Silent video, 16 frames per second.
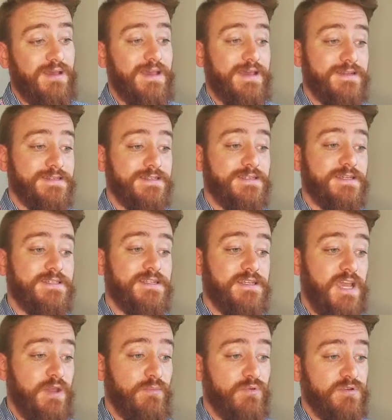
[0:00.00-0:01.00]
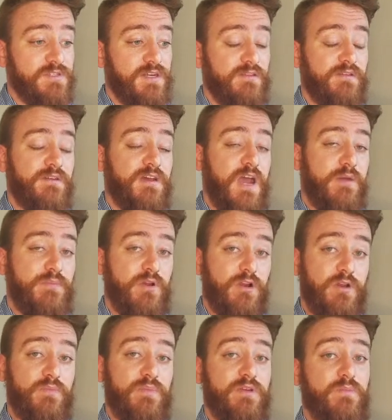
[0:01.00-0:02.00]
And 68% of the time, you're
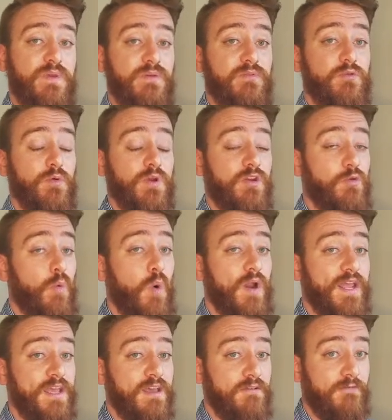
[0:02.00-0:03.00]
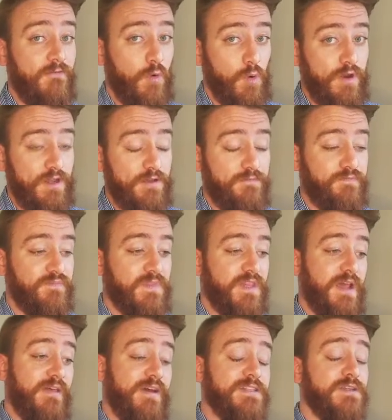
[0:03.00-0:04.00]
going to be between 20 and 40.
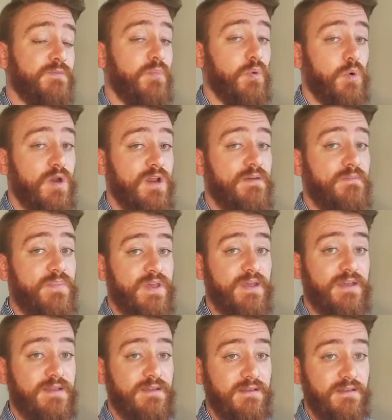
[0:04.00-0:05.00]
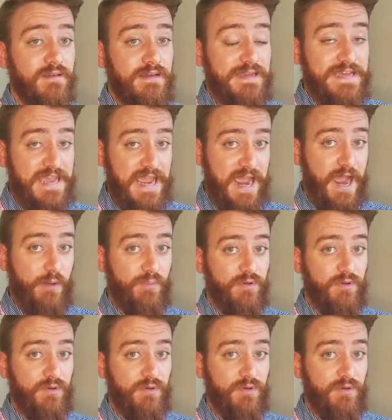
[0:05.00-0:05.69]
Now, that's a pretty big gap,